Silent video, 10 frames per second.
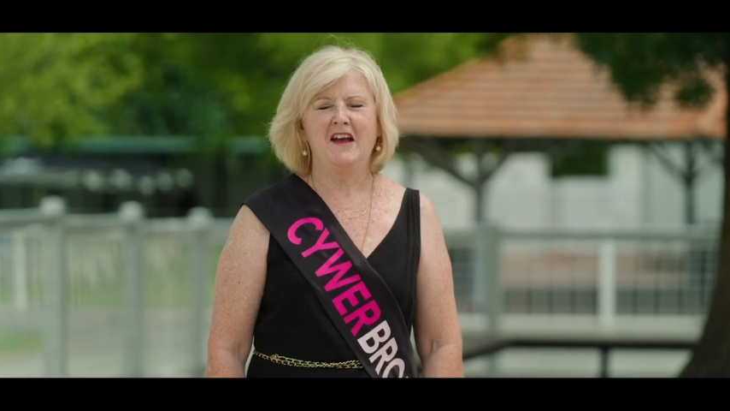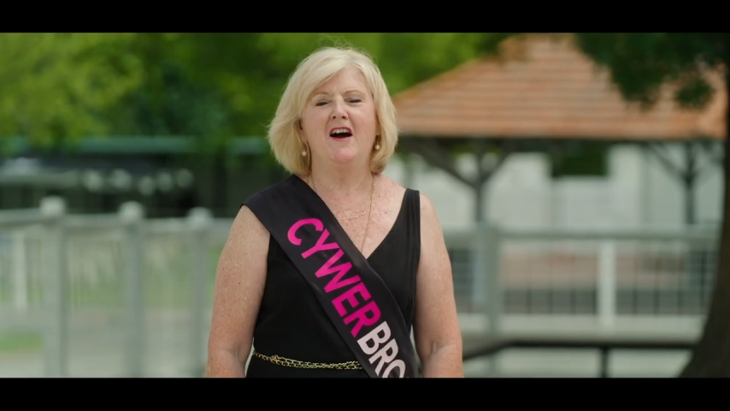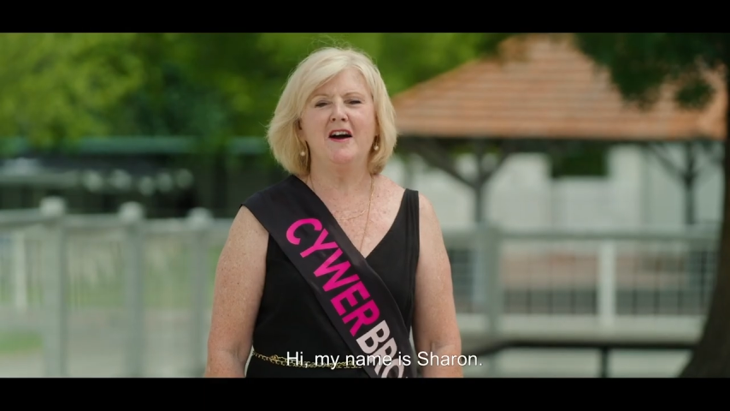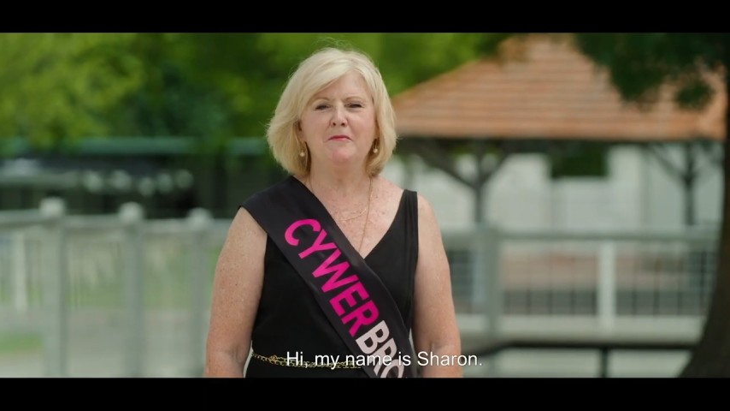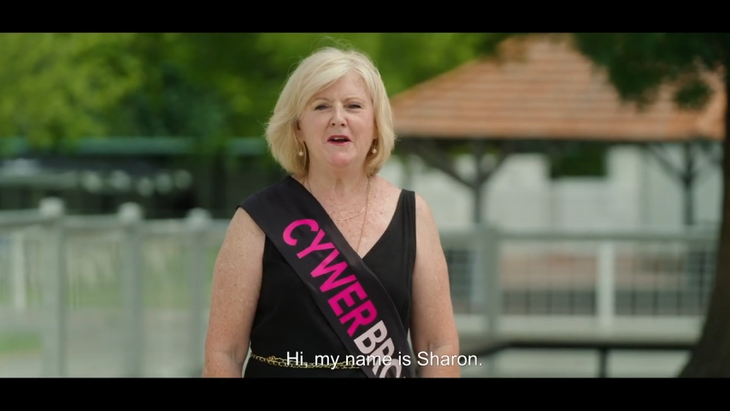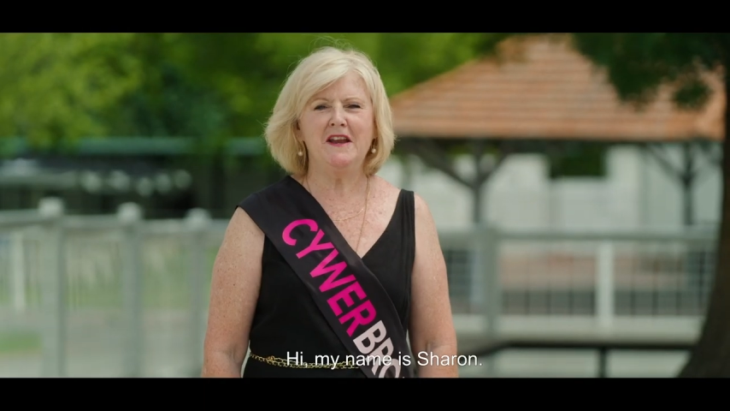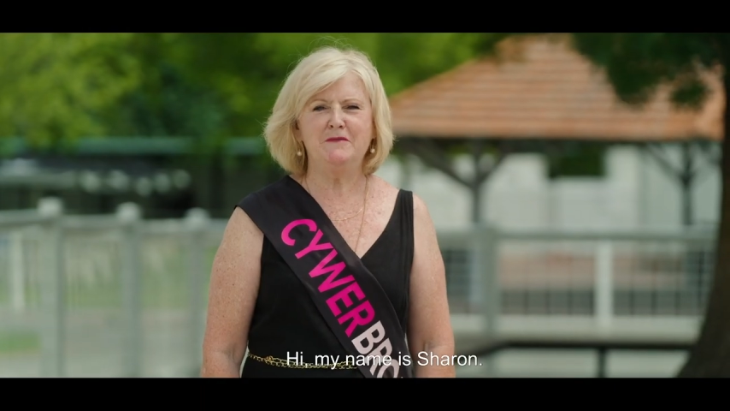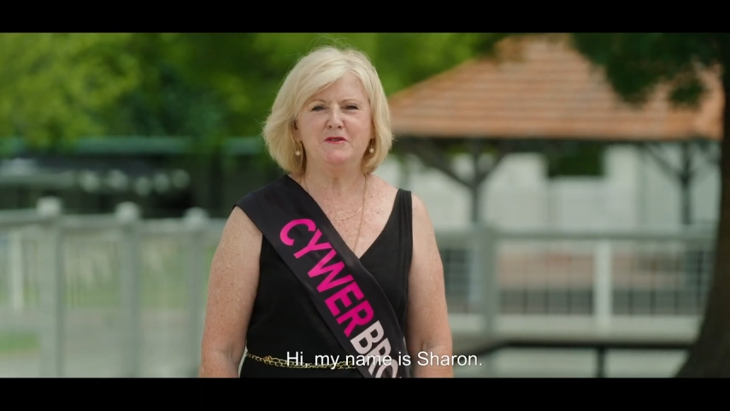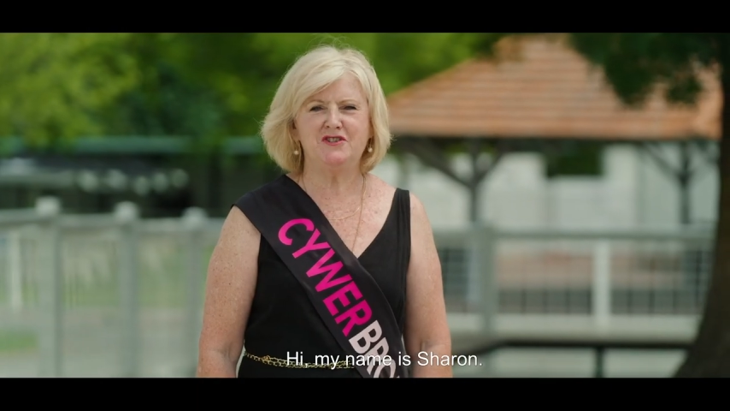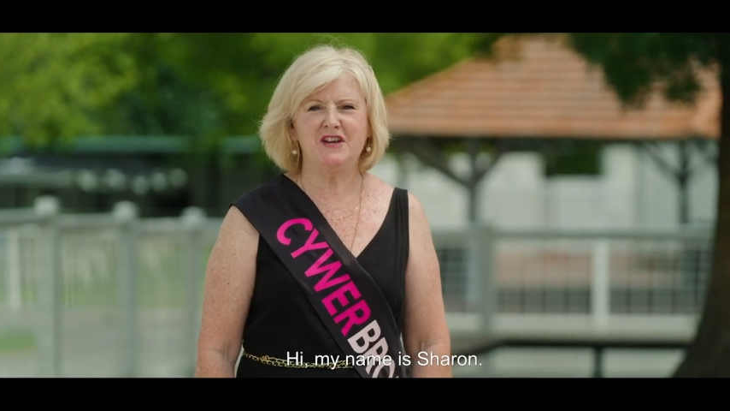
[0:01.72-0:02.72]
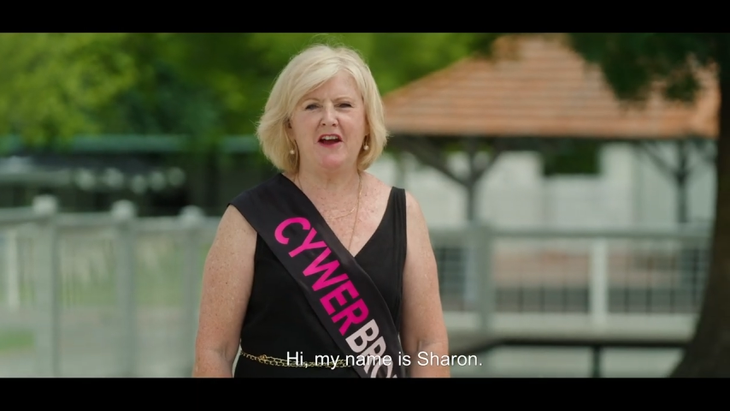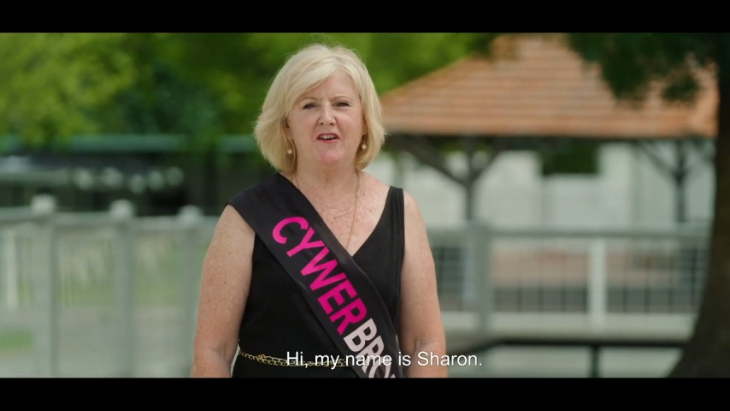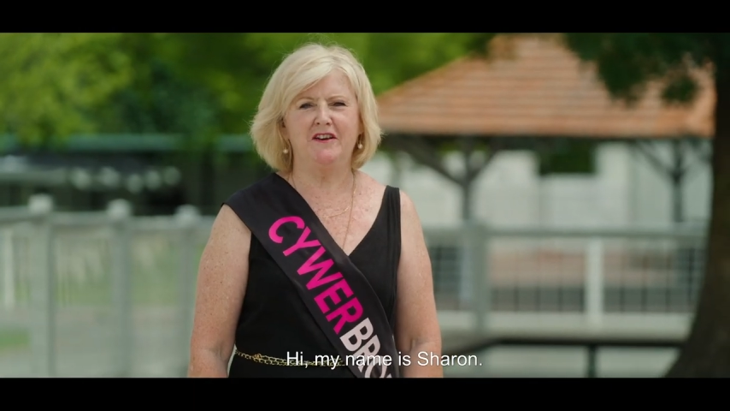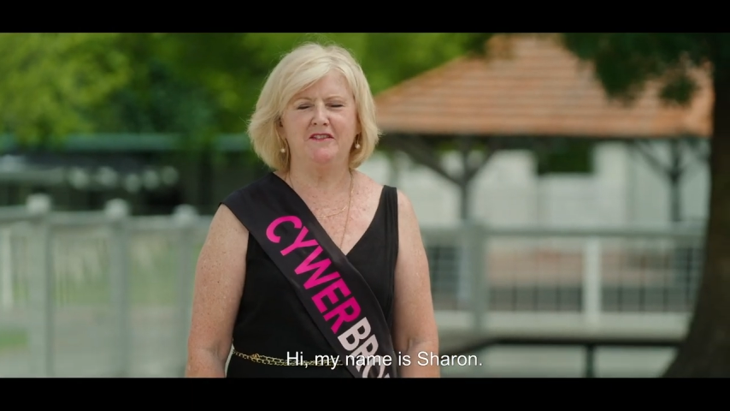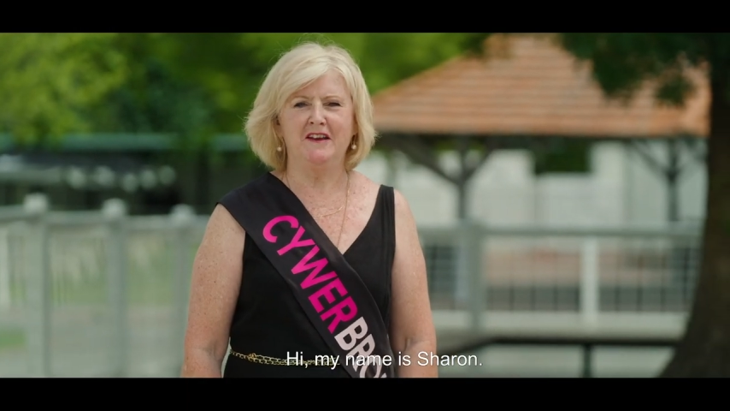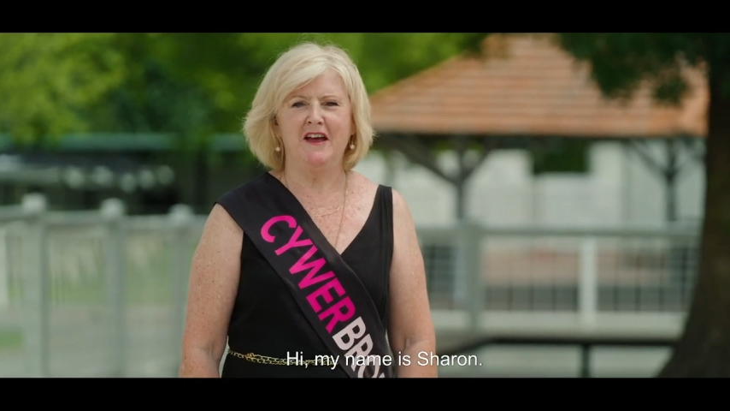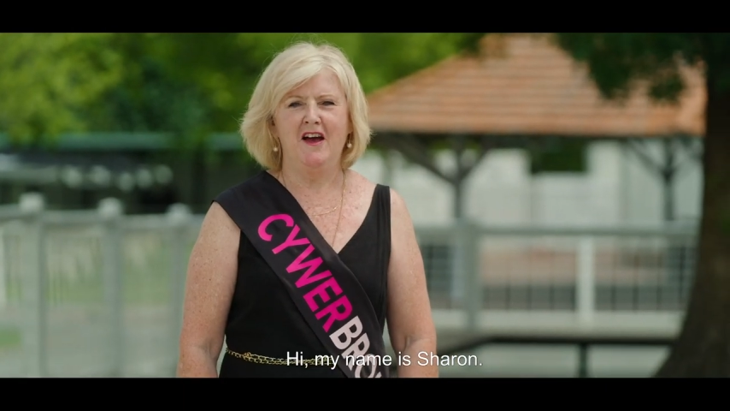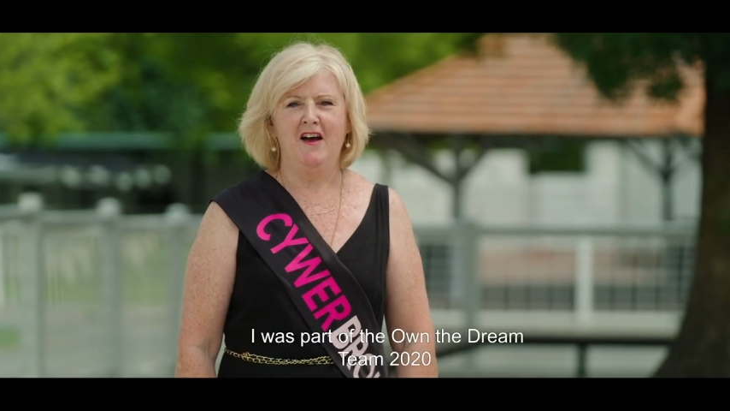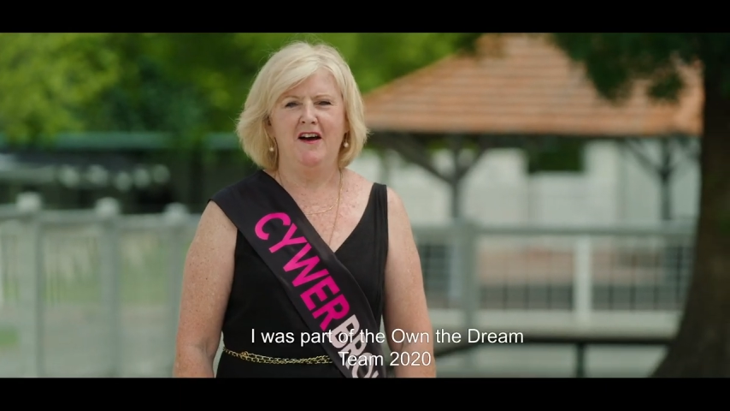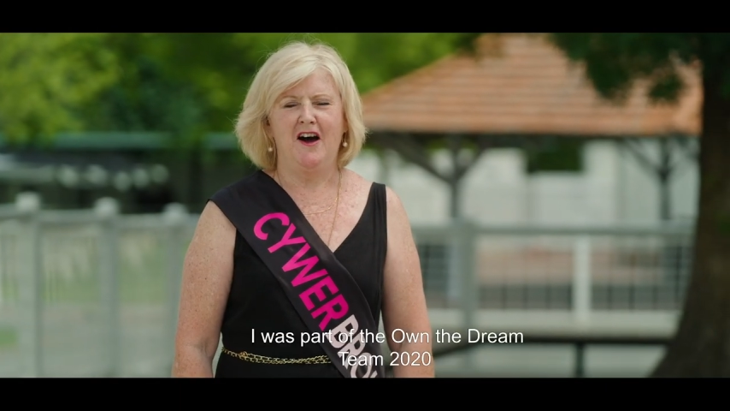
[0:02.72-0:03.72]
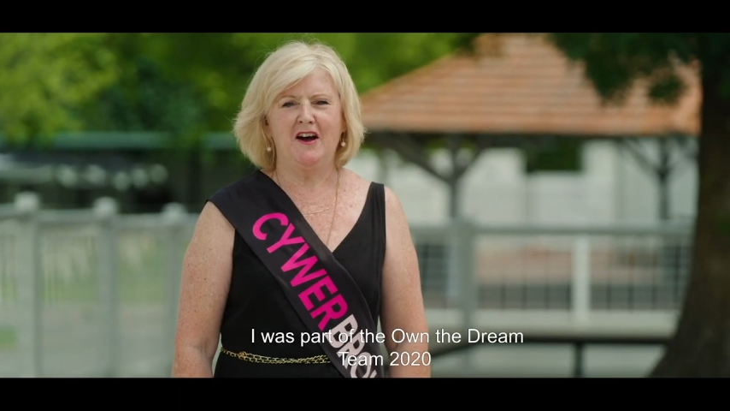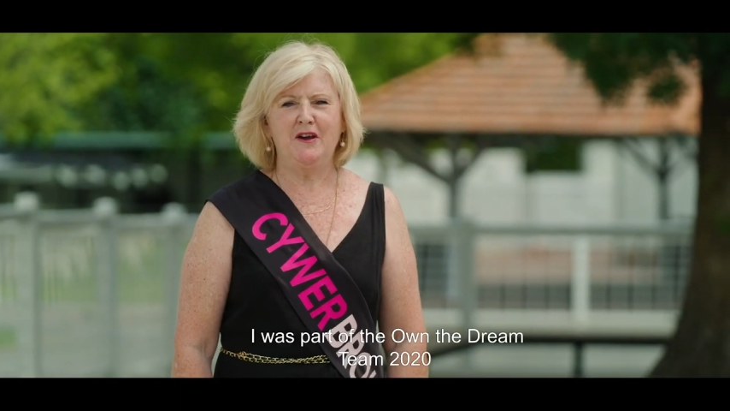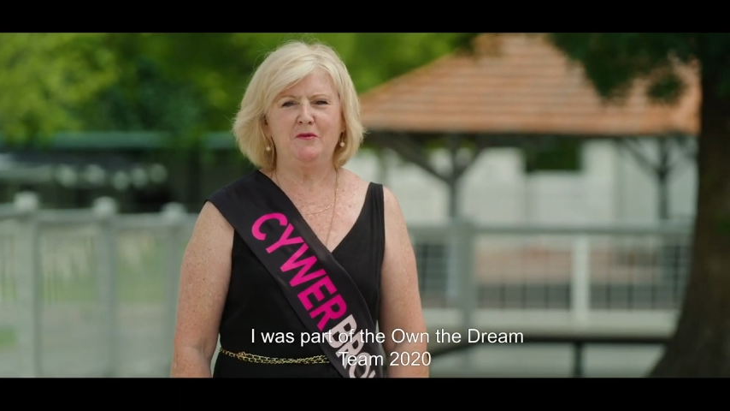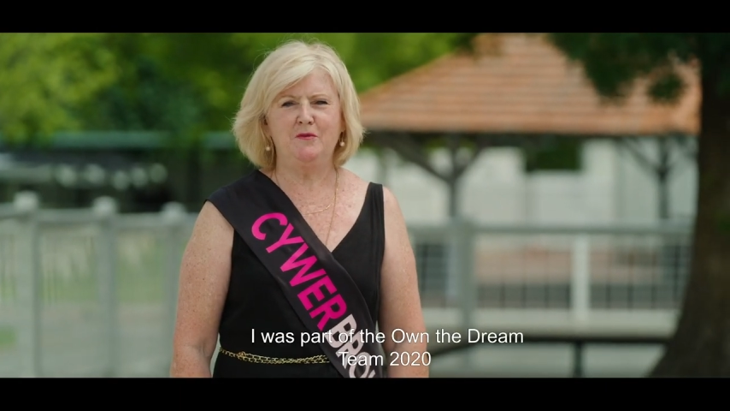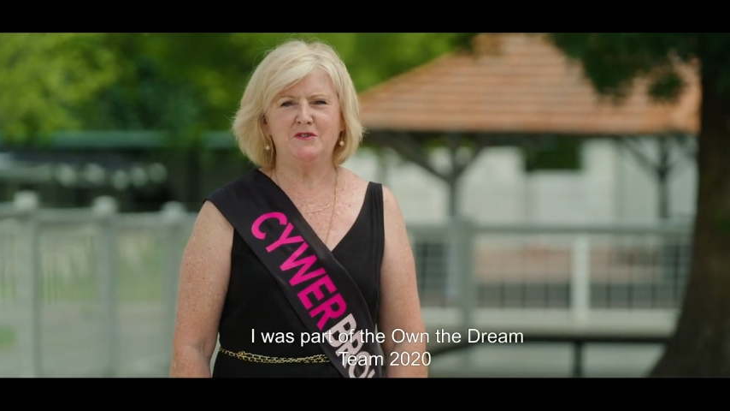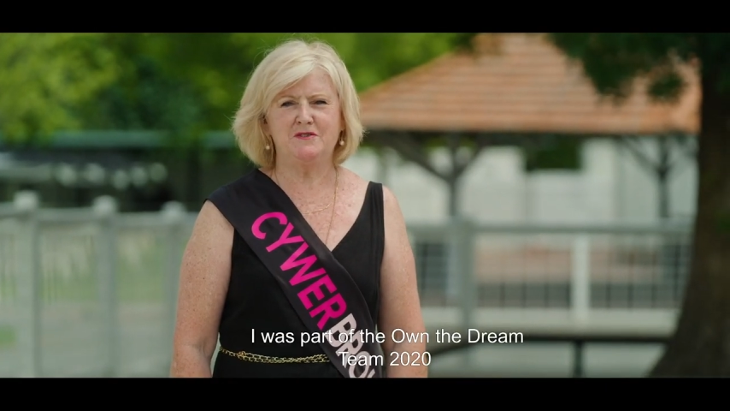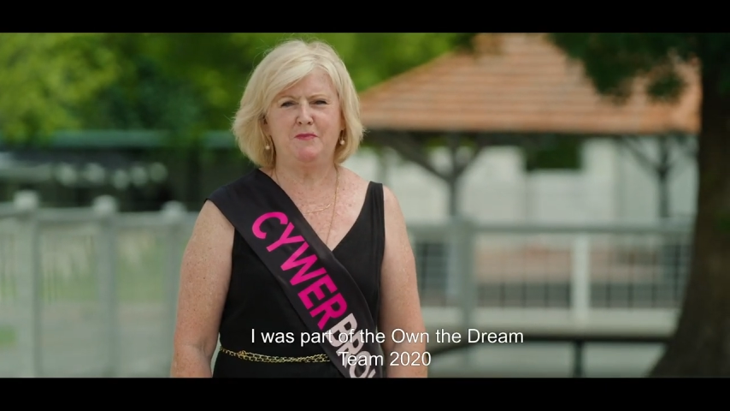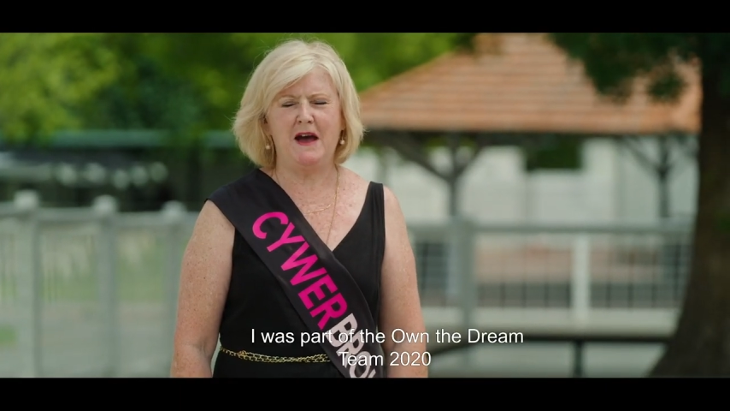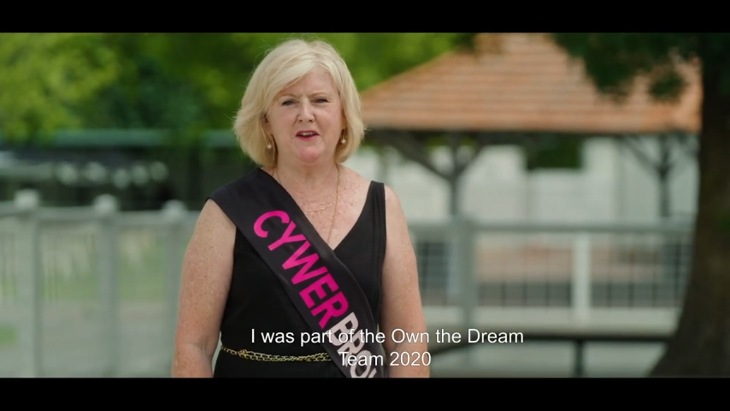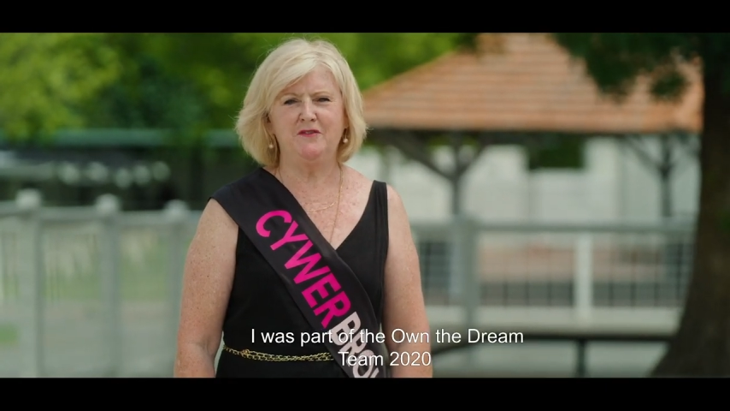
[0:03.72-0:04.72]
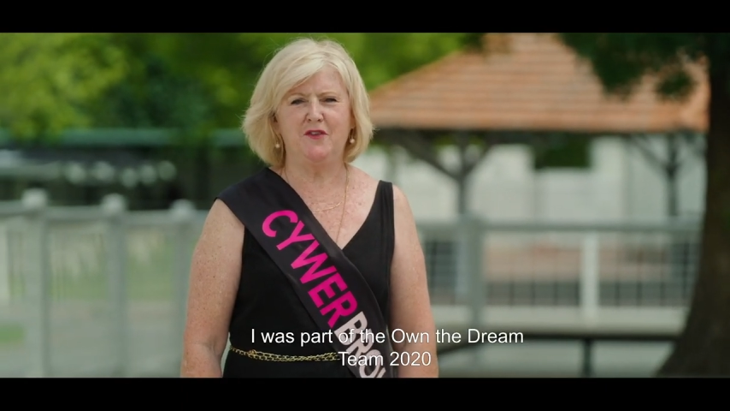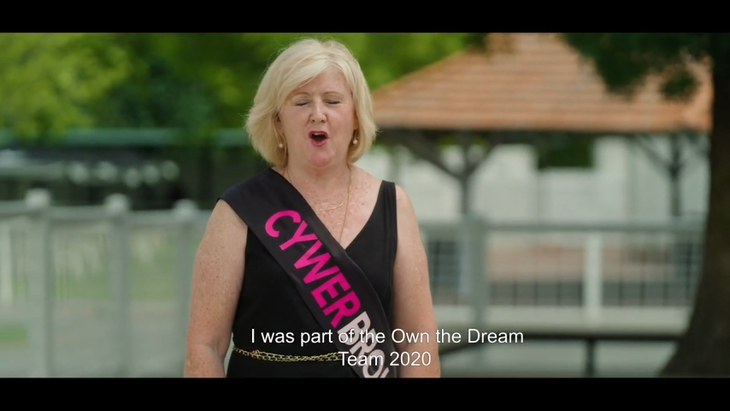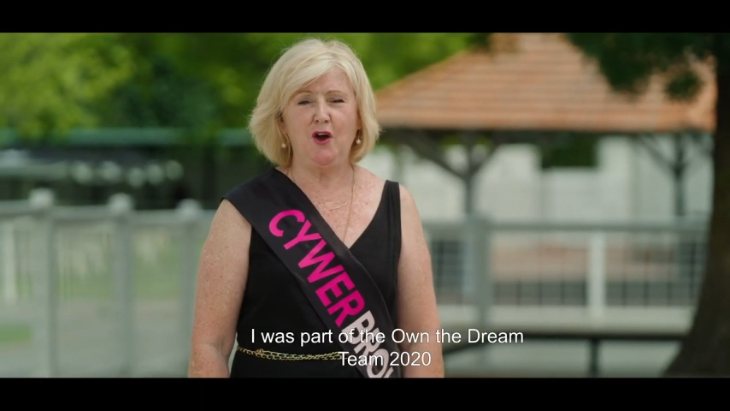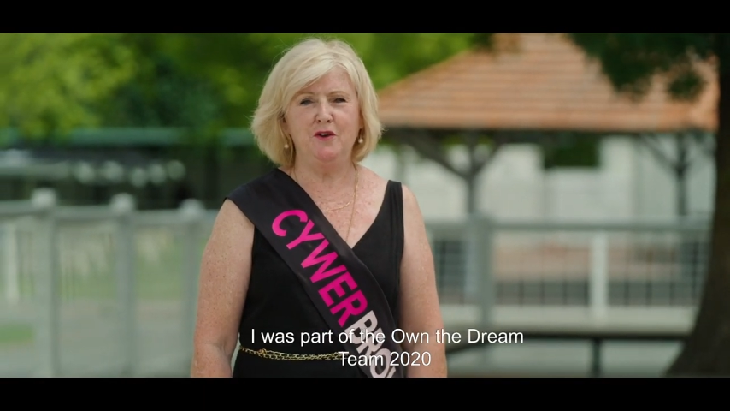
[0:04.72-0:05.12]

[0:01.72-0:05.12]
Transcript: Hi, my name is Sharon. I was part of the